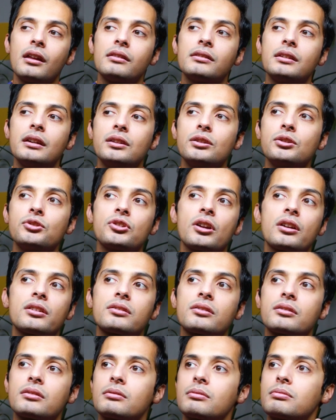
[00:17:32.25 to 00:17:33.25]
then you
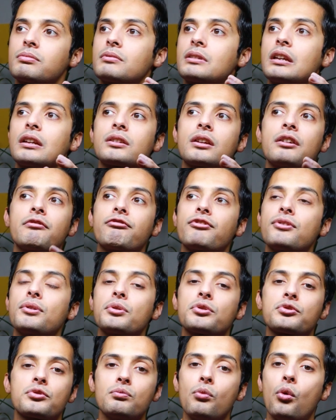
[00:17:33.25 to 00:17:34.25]
just get
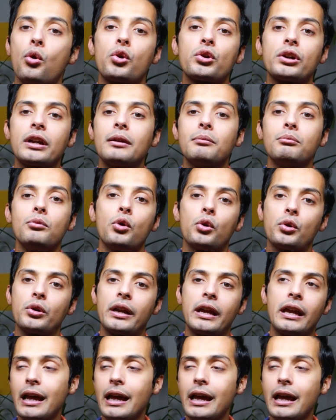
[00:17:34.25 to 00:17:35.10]
confused more and more.